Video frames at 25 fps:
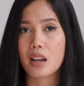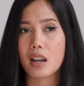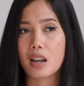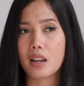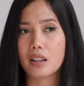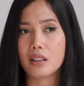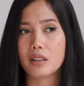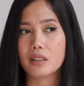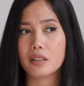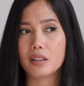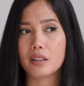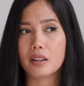
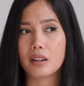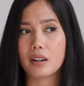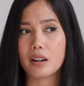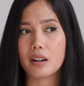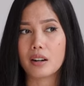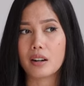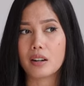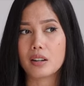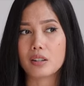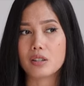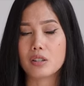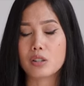in
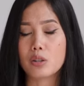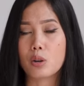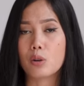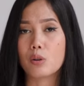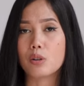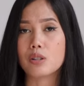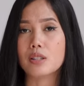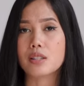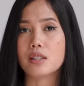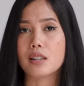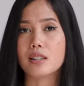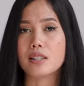their
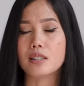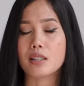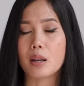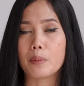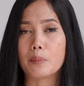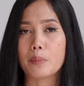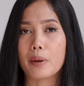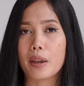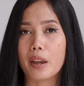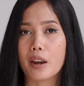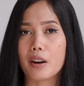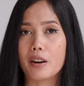school
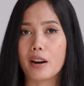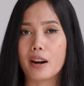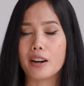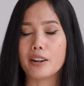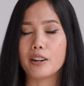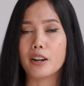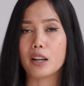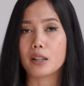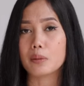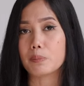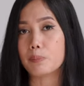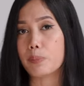system here
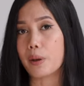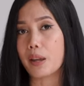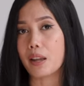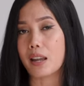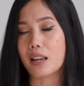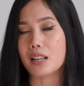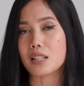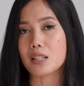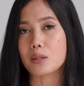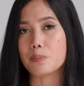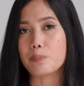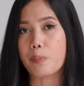are not
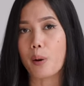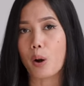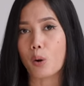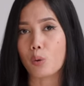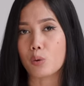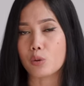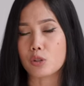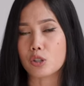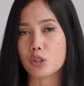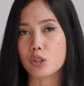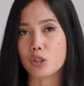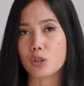being
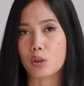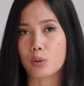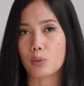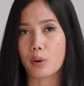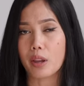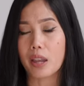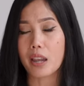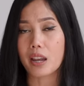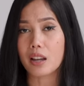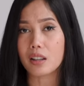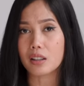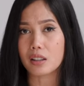exposed to
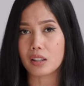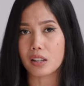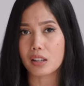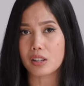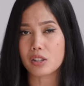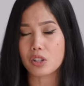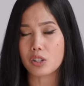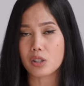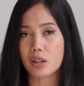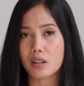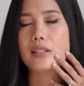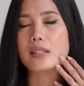
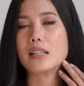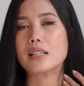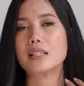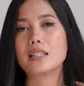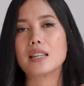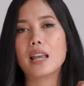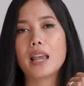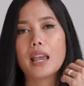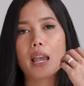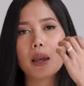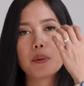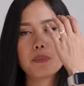English
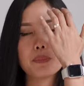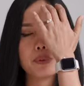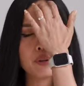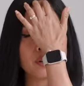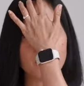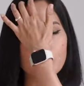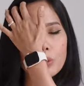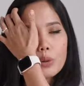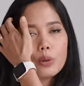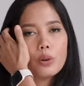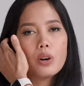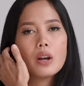since
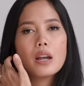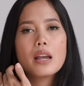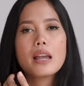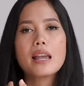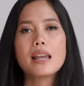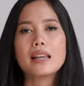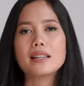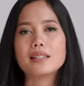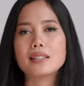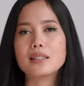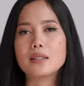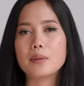Hebrew
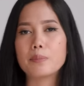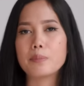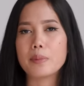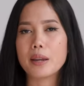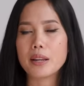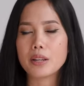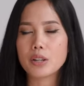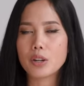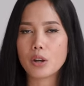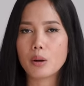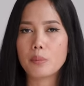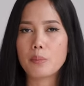is the
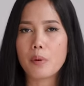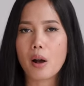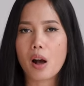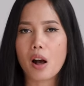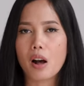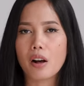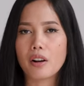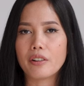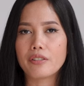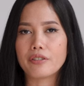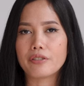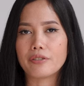medium
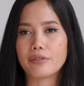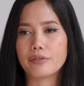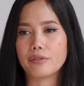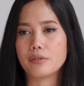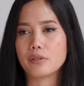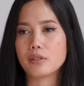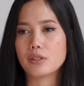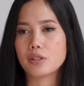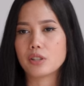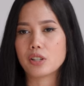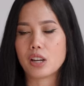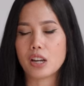of
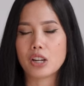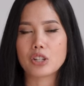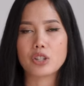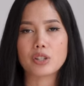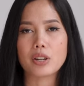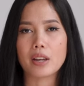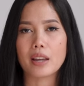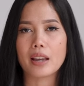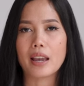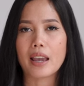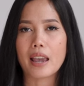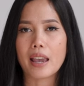
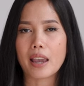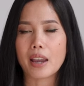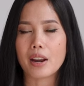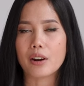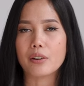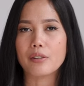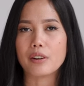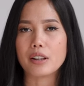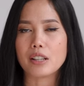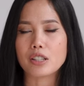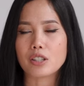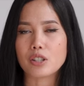teaching
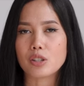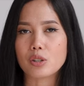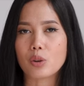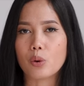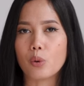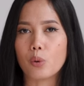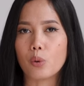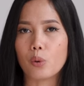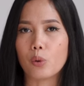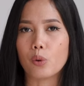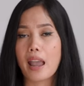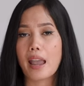here in
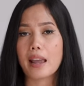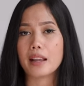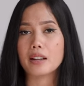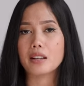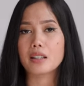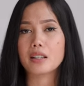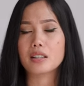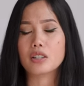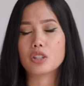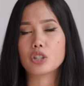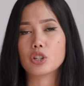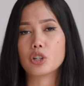school.
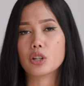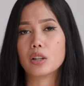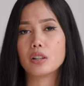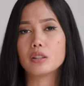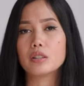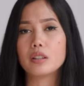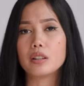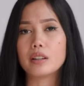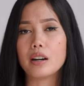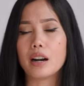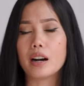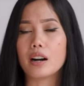And
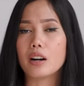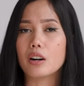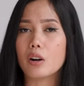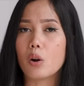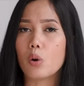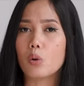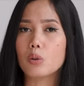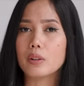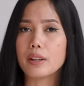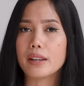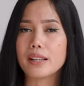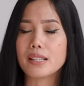children are
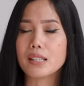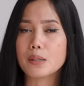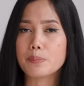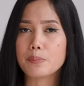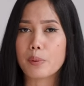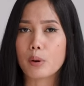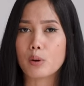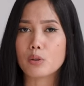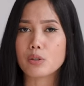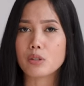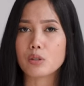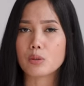only
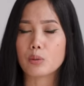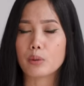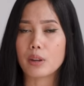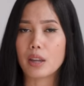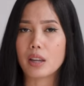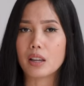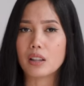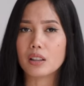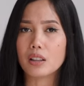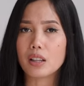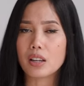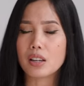exposed to
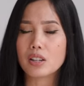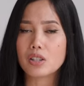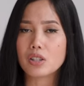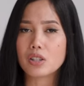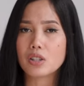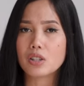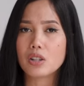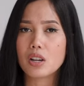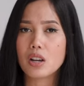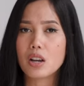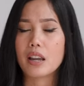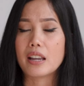
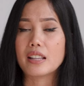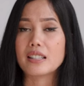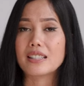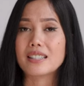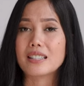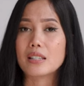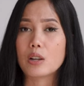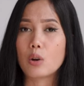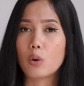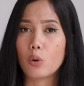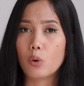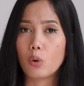English in
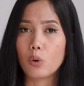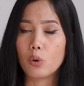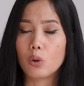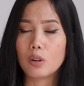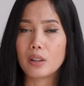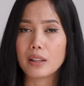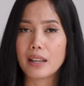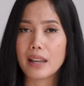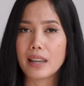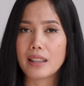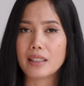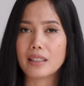
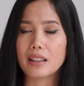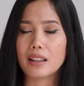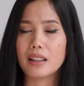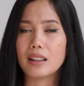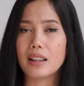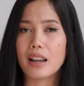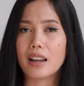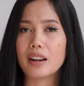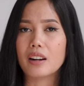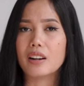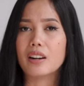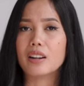school in the
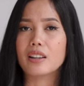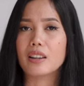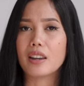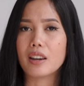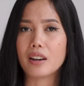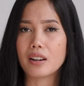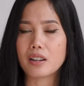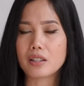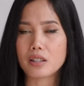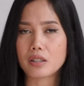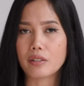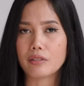later
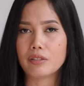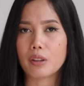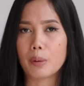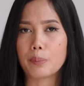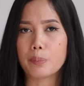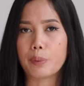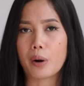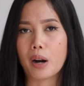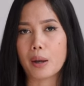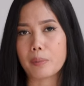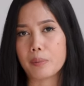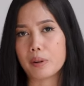years of the
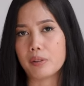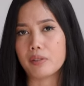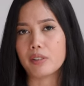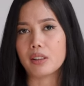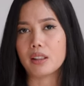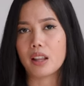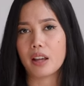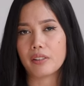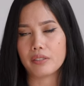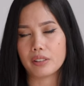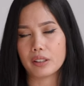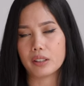primary
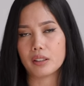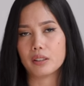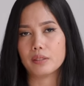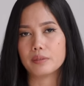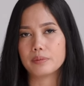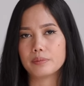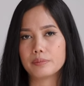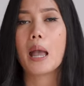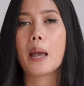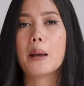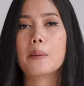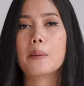level.